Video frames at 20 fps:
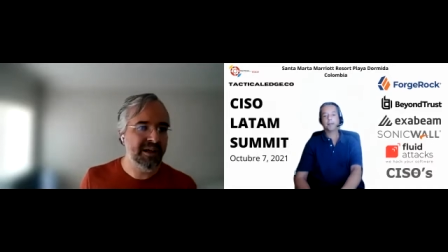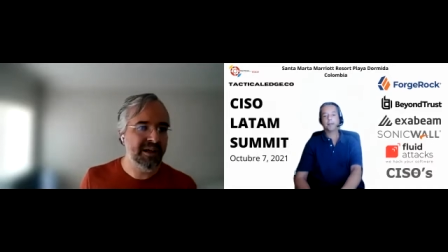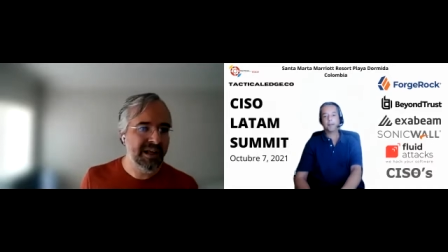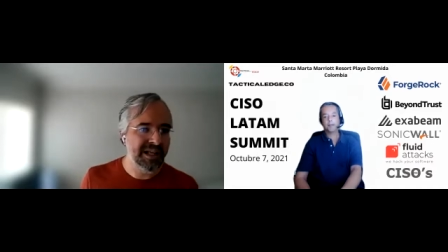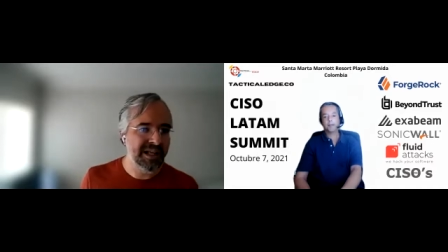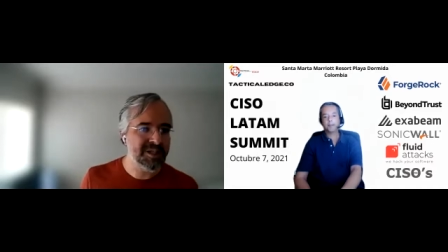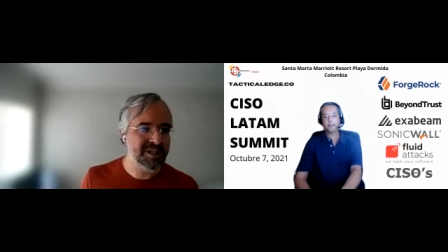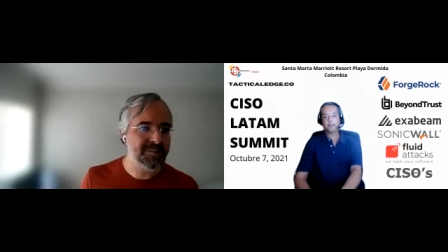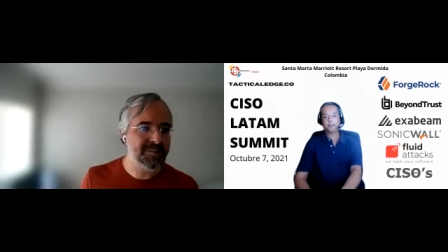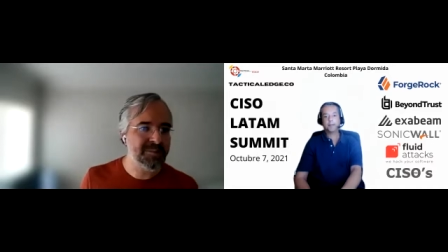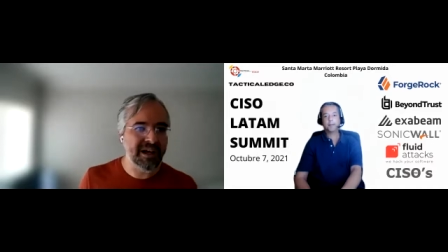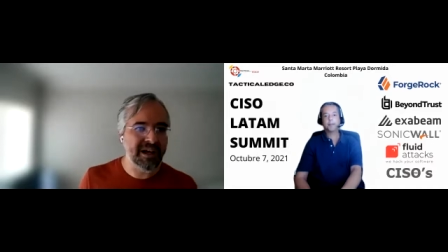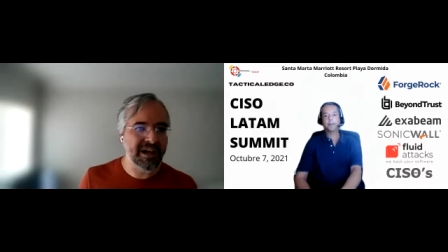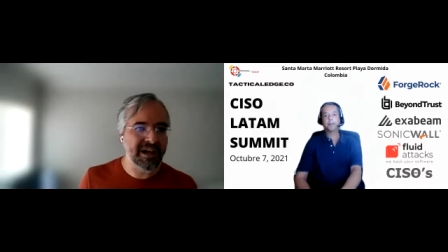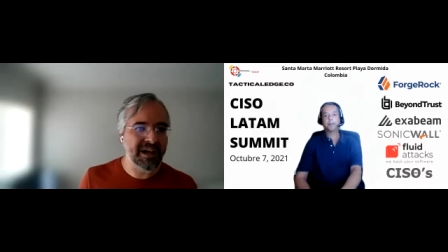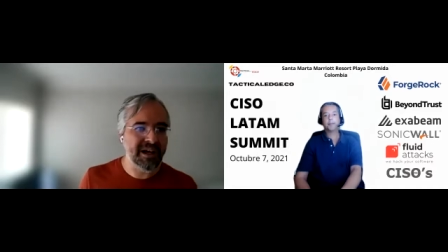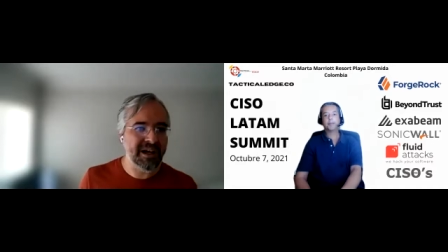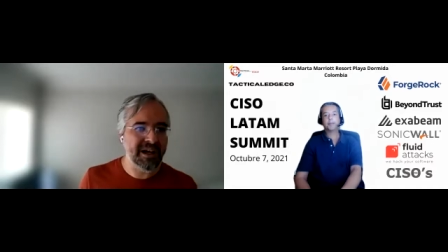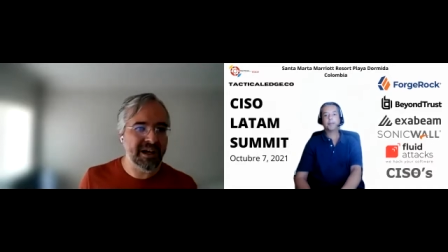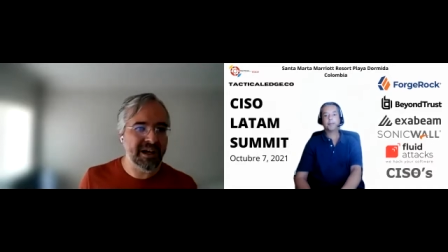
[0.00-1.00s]
It's
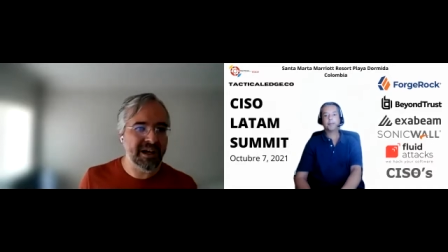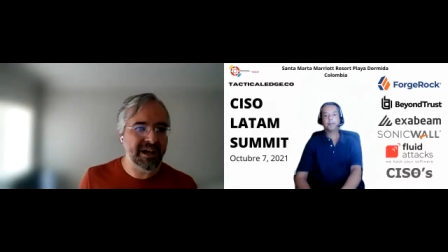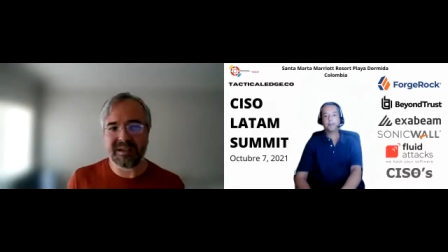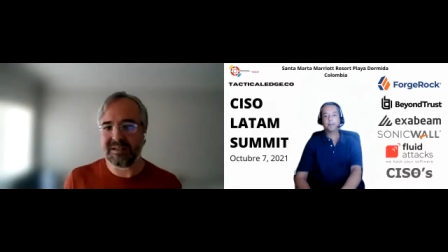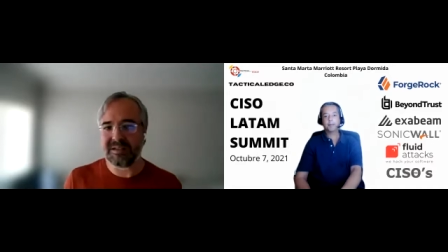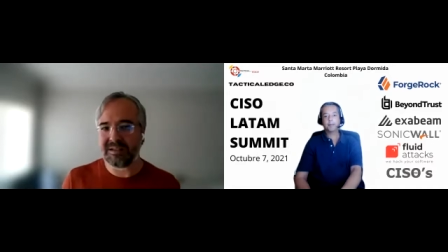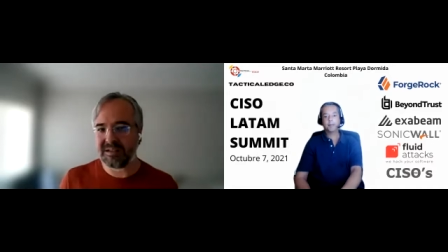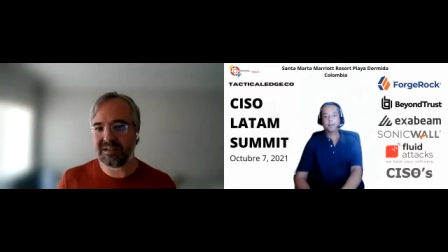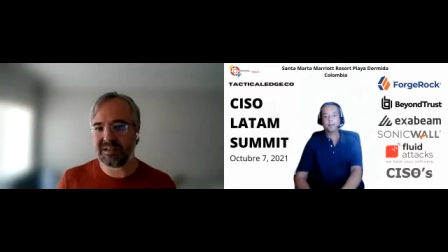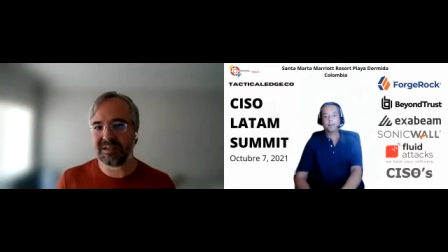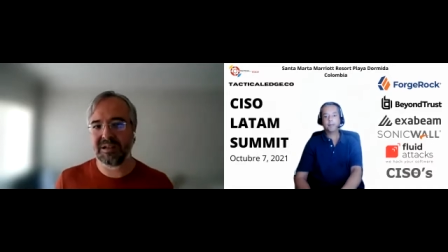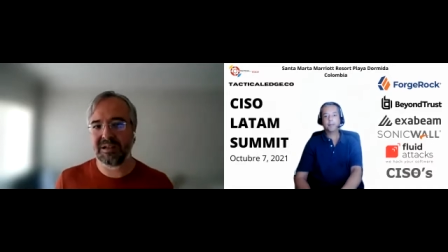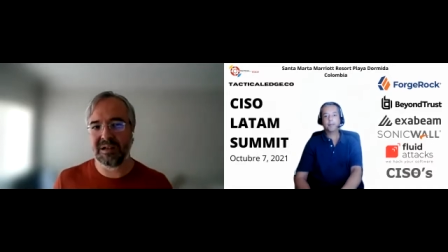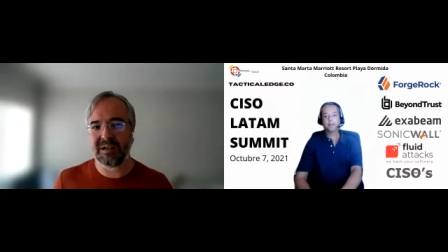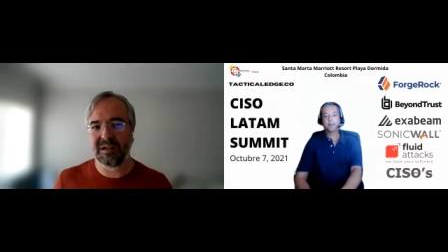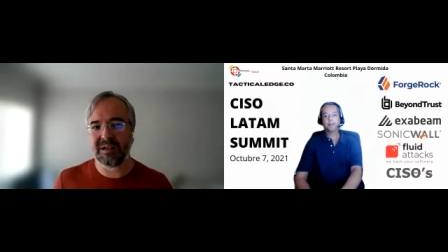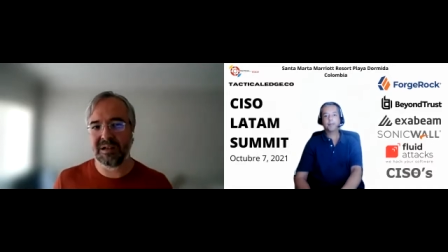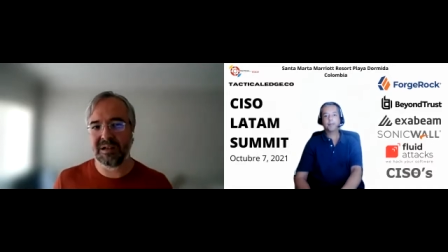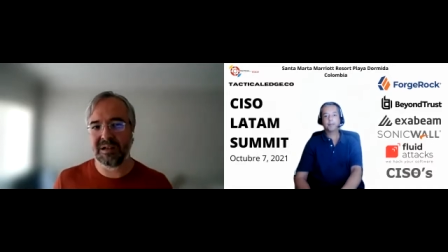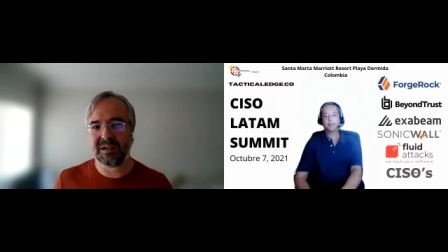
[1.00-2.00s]
because of this
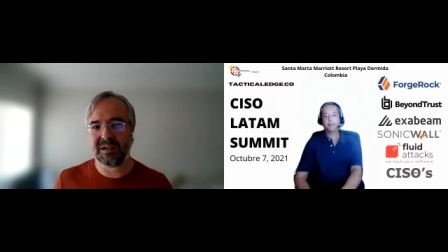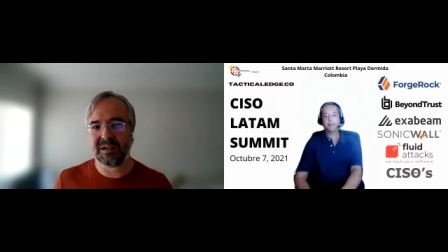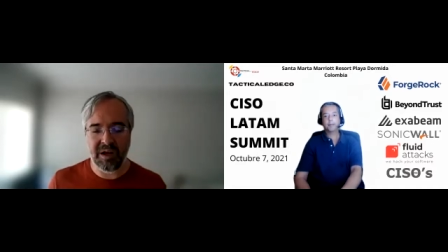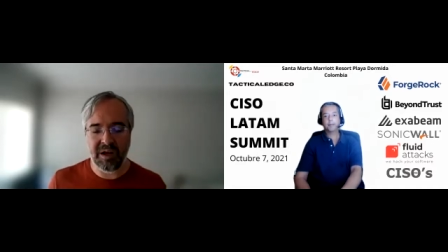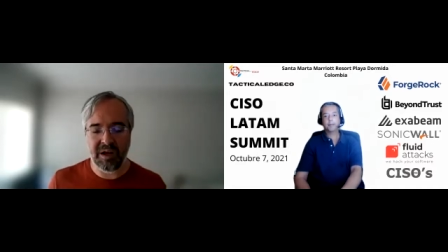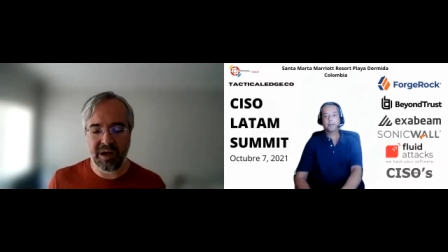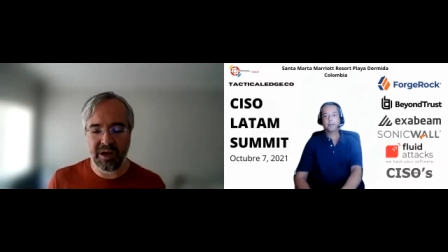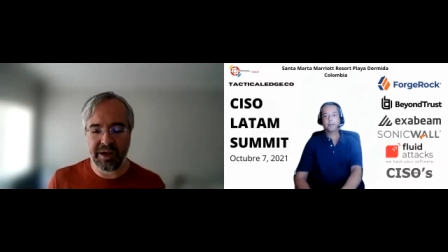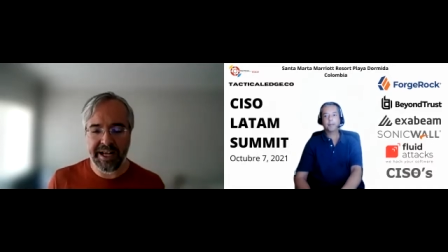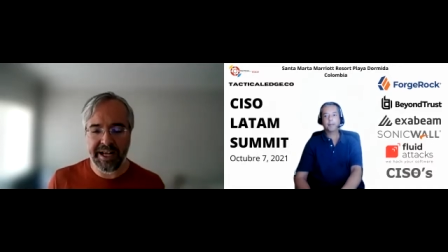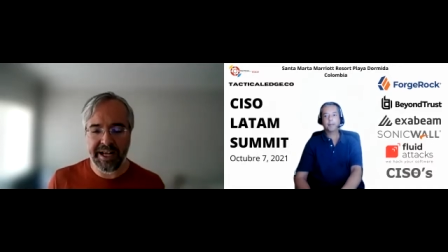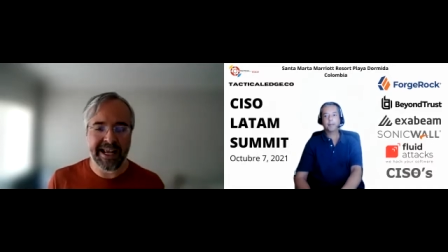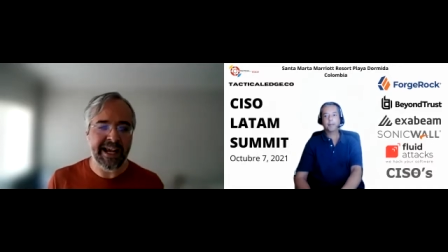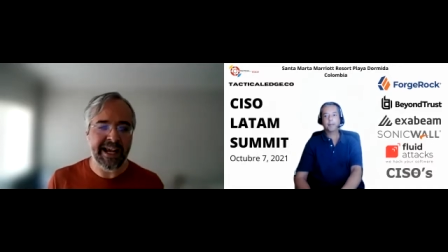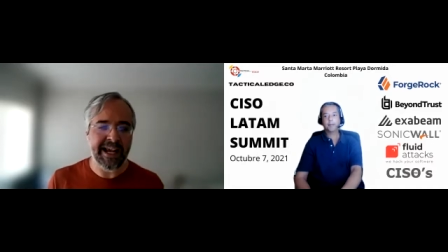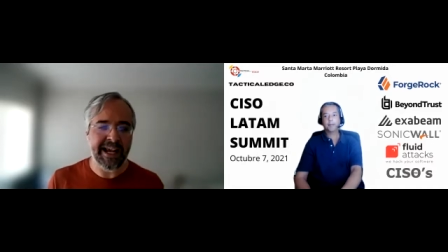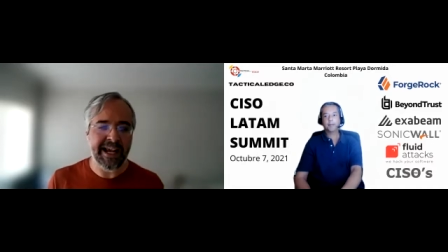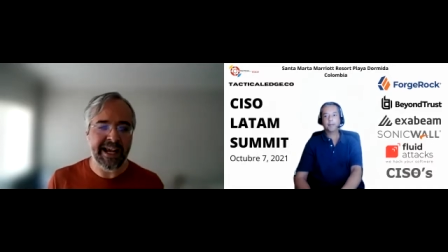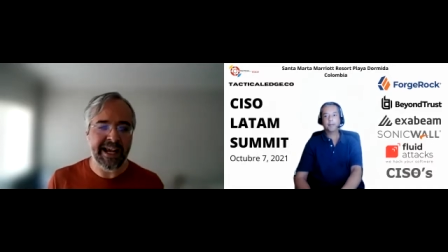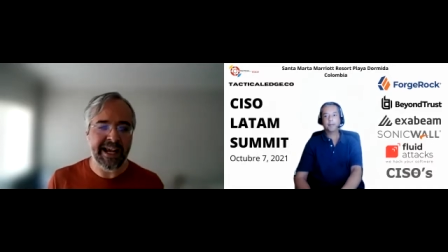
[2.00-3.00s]

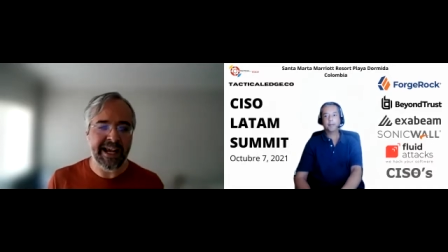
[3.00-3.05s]
care